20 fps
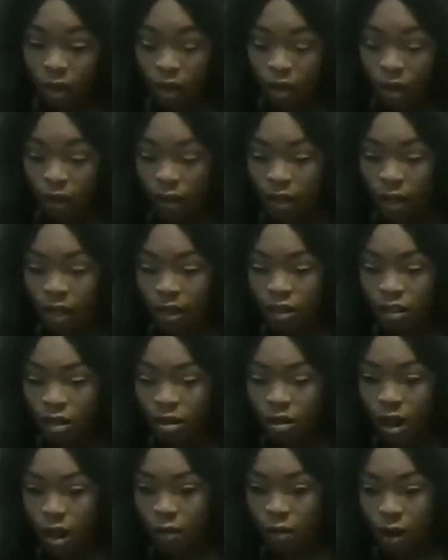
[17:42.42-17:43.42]
Yeah, so
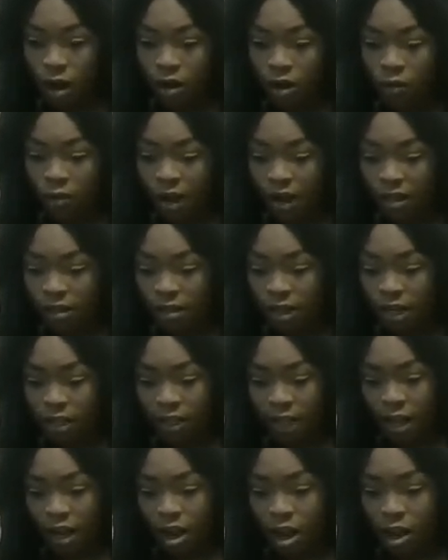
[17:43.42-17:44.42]
like right away, it's like
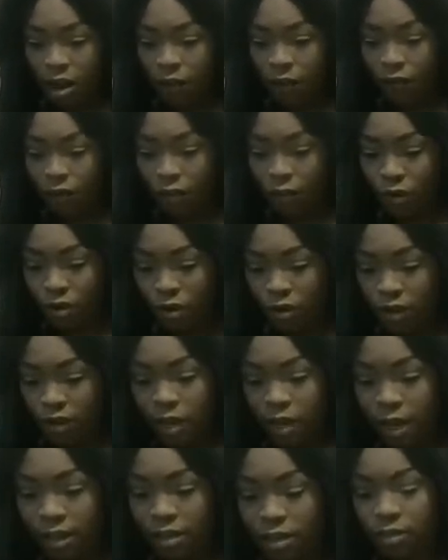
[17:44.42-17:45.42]
that offer one,
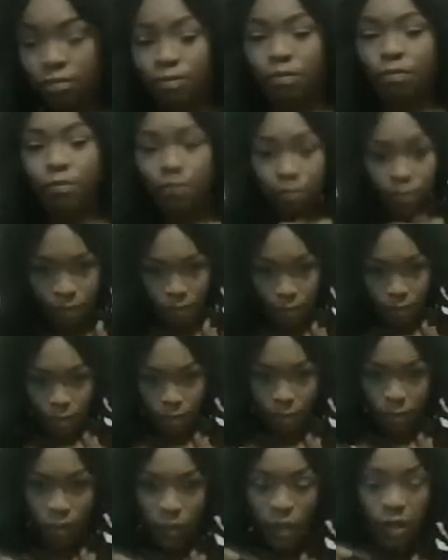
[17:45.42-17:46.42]
like,
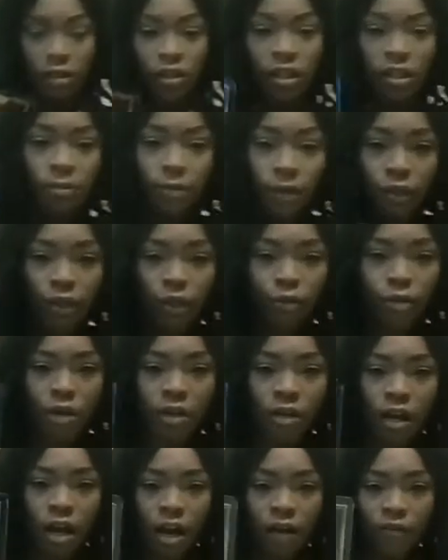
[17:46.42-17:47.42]
you
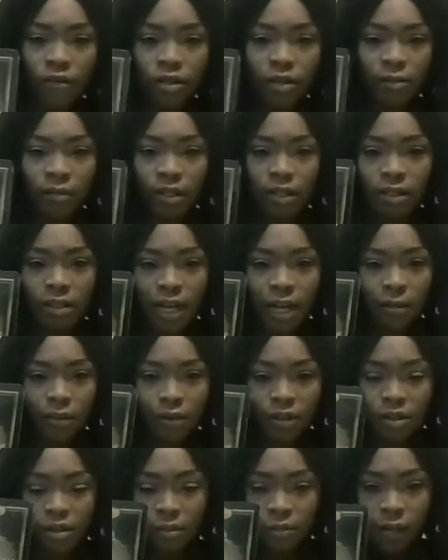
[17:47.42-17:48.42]
want to offer something stable
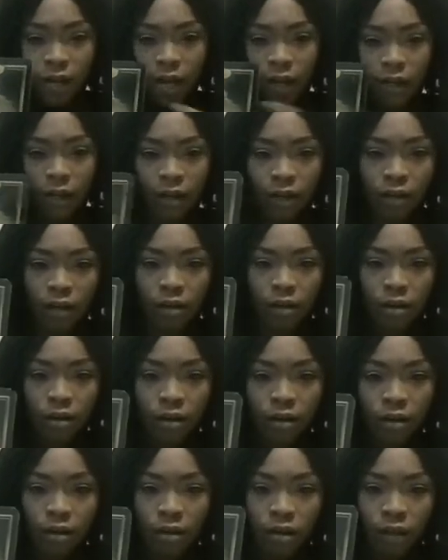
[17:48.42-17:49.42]
to somebody.
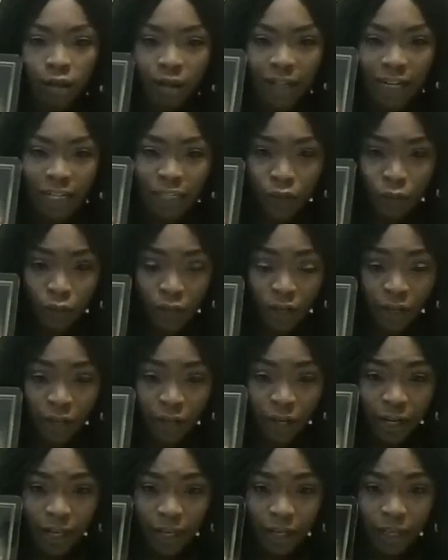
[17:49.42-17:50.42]
That's where you're
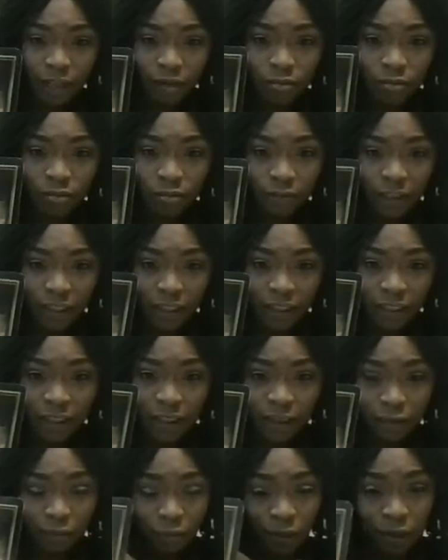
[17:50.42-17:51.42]
headed, is
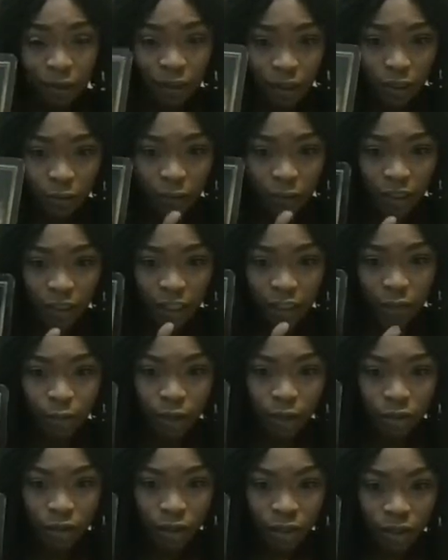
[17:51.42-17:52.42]
stability with this
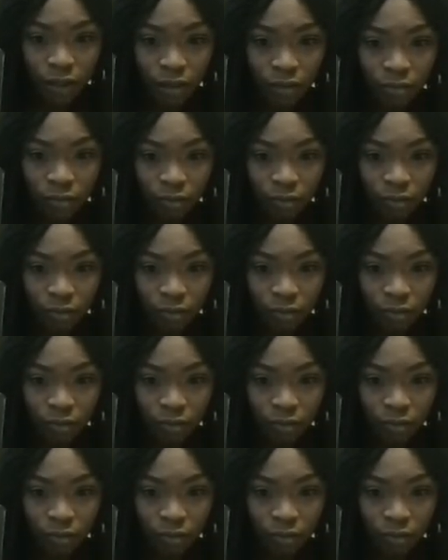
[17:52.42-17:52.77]
person.